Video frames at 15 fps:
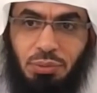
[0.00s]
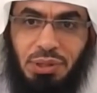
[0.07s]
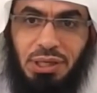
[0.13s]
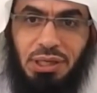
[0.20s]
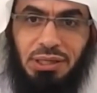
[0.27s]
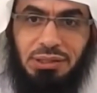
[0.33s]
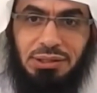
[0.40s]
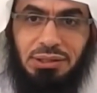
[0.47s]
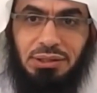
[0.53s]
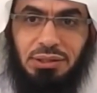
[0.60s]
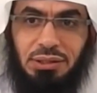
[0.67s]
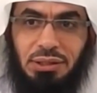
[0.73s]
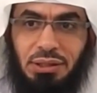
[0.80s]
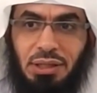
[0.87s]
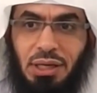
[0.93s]
comedians.
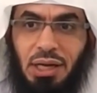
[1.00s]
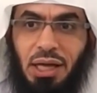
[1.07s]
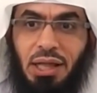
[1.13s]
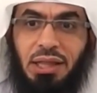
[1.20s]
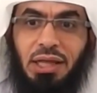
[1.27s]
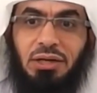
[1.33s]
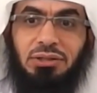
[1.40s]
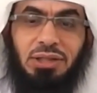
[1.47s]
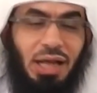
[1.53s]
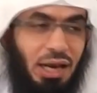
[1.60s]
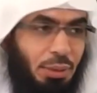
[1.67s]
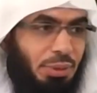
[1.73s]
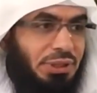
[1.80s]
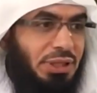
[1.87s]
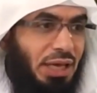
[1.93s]
They're
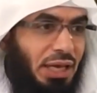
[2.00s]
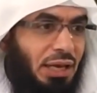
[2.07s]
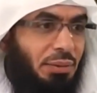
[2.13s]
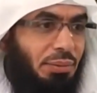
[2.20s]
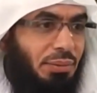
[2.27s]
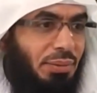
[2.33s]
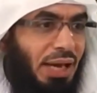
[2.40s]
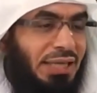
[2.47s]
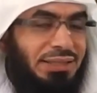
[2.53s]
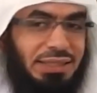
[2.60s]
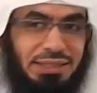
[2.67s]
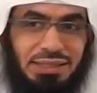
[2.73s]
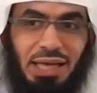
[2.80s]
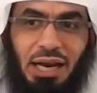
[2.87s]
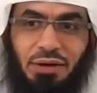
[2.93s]
talabat ilm, as
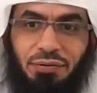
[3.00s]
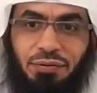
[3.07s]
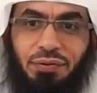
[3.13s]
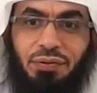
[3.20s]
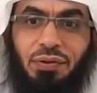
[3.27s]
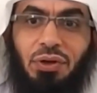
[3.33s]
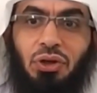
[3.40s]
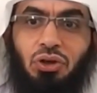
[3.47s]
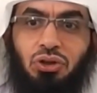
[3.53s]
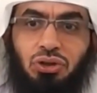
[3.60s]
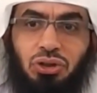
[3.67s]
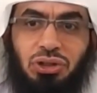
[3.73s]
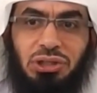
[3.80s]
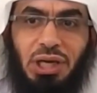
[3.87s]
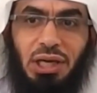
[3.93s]
the Salaf
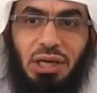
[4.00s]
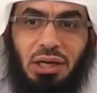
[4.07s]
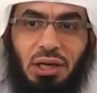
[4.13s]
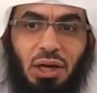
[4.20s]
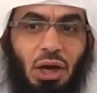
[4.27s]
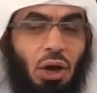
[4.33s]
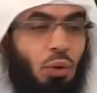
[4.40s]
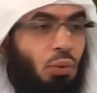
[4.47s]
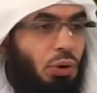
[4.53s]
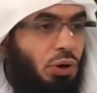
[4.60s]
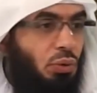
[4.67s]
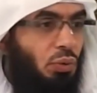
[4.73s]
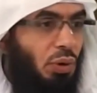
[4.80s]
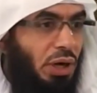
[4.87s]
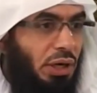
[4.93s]
used to say.
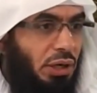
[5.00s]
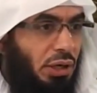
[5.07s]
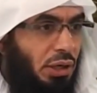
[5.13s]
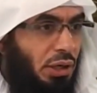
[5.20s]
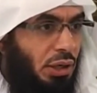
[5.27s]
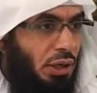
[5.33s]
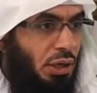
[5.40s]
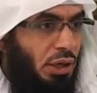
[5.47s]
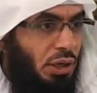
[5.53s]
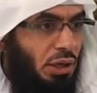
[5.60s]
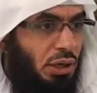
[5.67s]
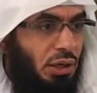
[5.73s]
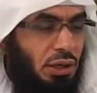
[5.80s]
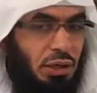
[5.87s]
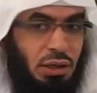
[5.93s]
When one
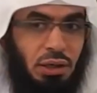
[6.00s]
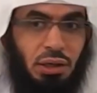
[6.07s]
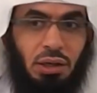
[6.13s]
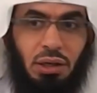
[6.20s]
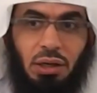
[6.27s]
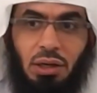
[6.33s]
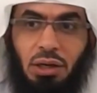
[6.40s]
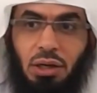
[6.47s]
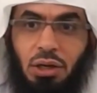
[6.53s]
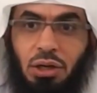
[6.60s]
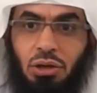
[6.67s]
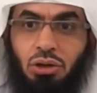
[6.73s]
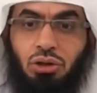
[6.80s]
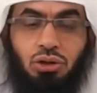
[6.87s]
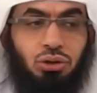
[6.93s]

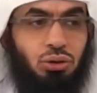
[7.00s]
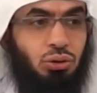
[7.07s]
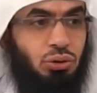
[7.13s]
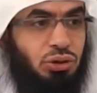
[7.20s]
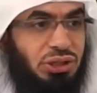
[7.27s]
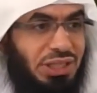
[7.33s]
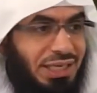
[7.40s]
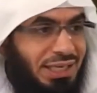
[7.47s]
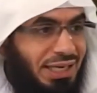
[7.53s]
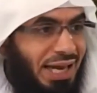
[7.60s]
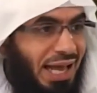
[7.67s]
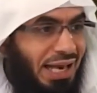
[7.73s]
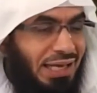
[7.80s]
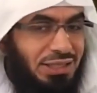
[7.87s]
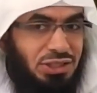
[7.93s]
used to seek
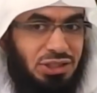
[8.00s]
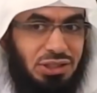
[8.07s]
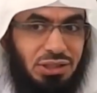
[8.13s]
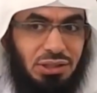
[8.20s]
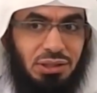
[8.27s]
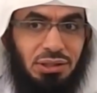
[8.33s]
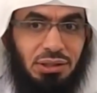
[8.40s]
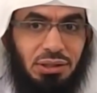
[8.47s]
knowledge,